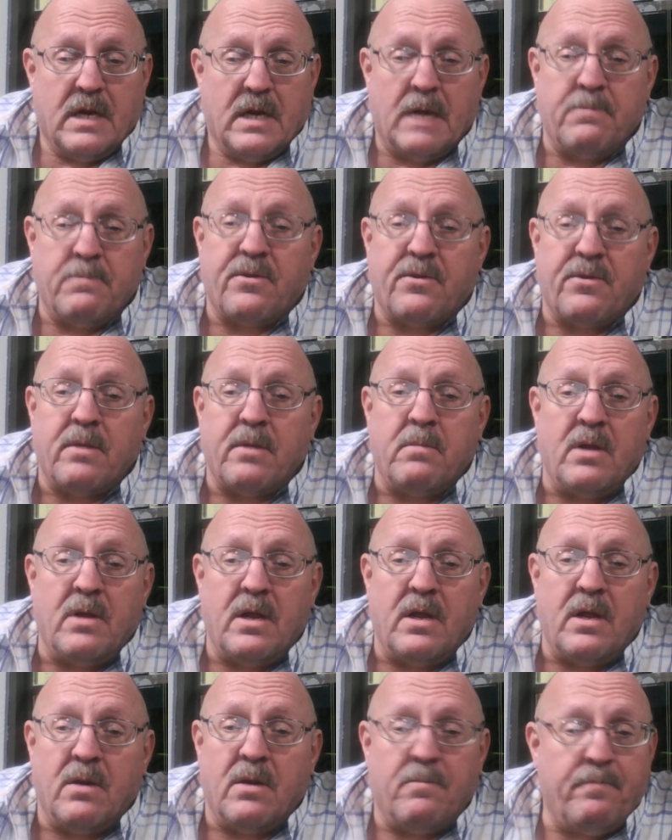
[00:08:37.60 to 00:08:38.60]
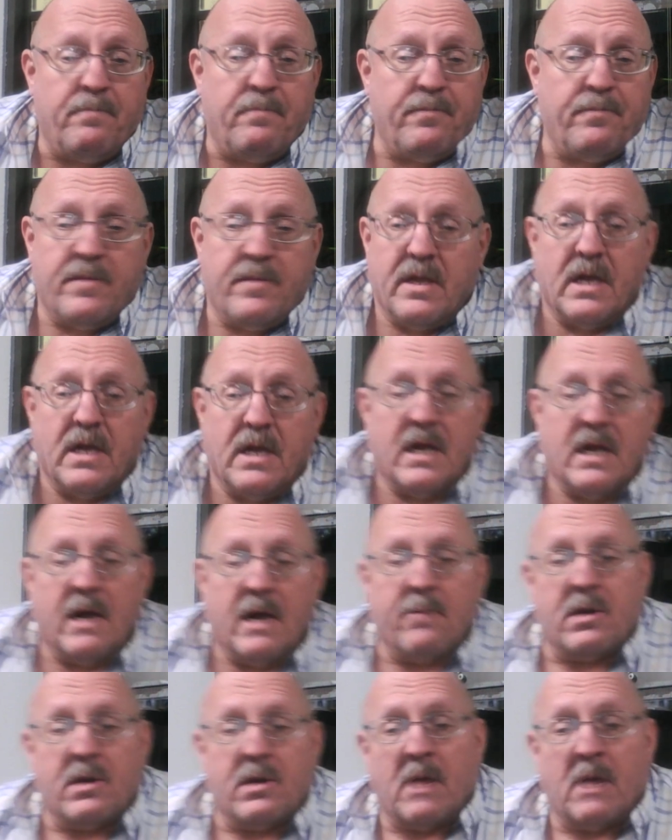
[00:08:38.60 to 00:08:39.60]
i'm seeming you know
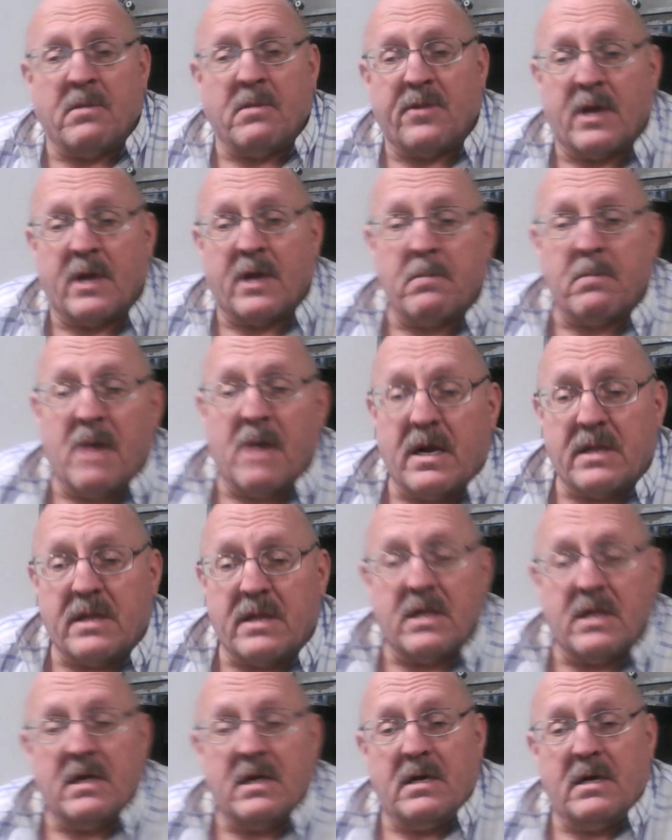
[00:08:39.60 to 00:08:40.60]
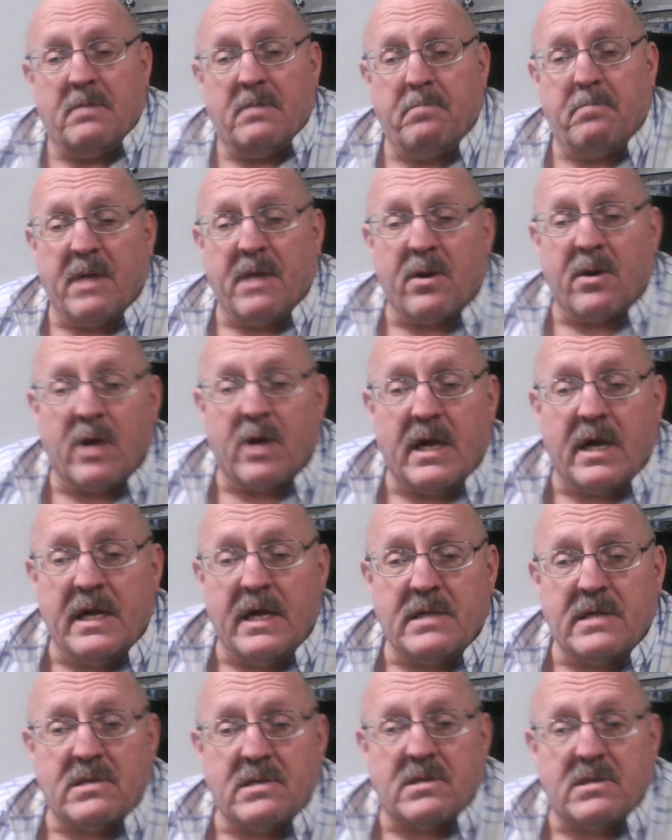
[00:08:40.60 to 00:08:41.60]
every time I think about it, the better it
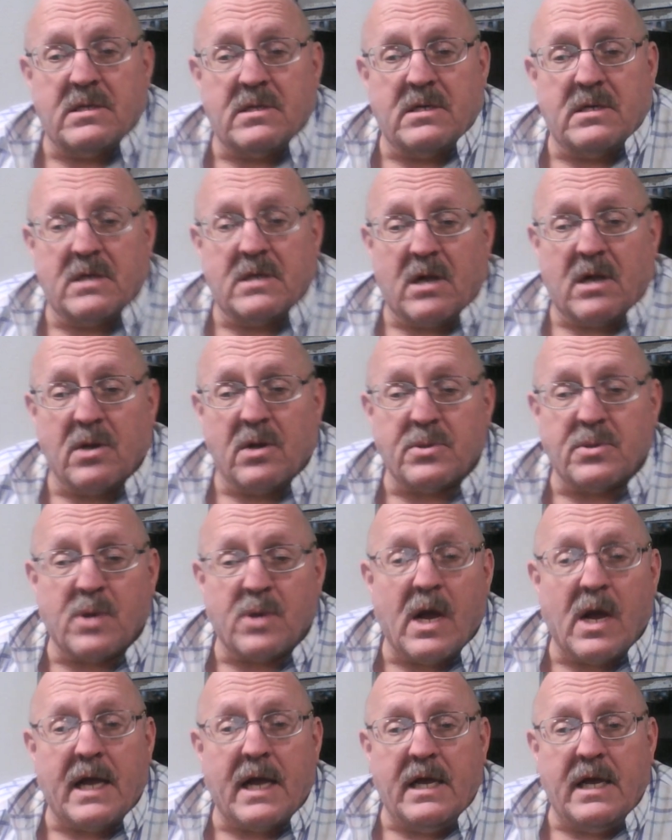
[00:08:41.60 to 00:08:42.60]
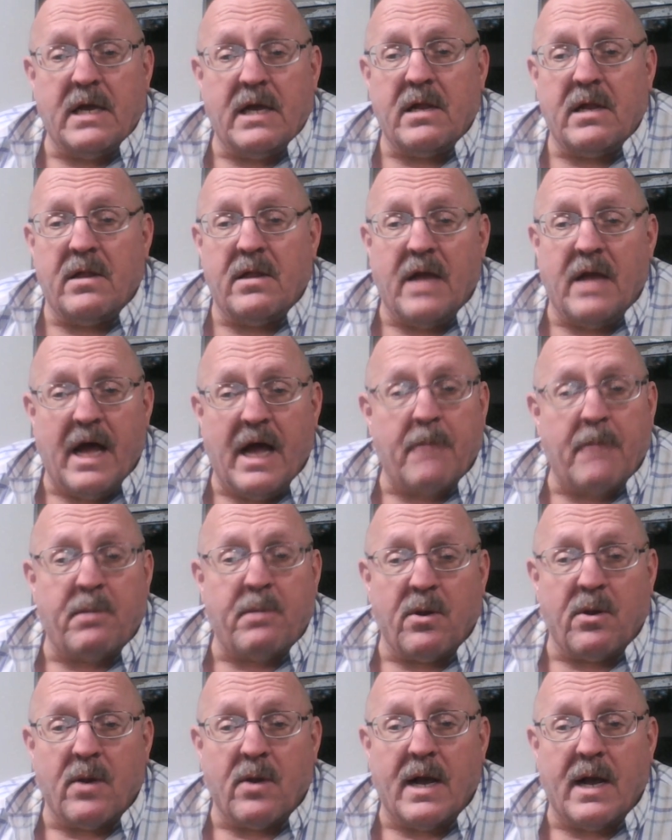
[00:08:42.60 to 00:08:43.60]
gets, the closer I get, the
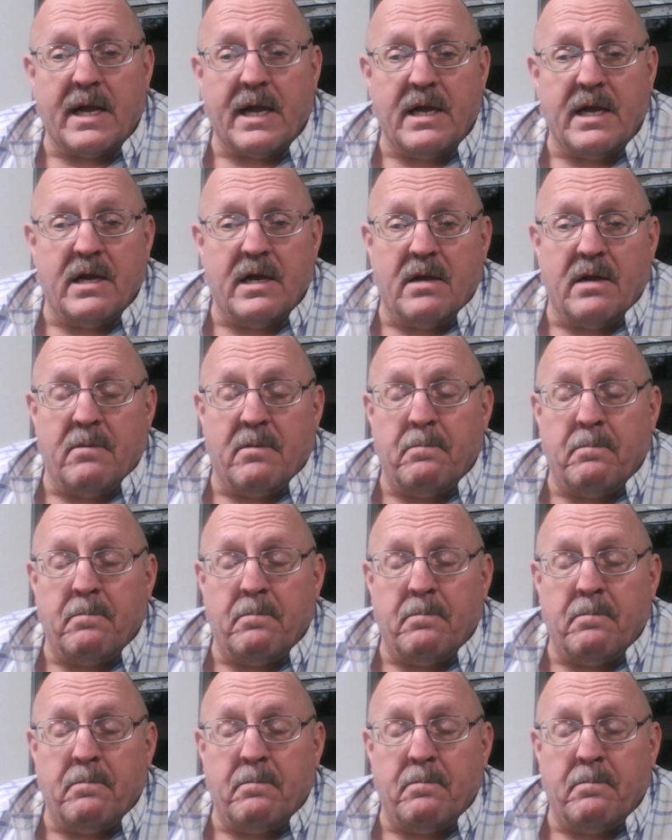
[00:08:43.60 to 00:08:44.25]
happier I get.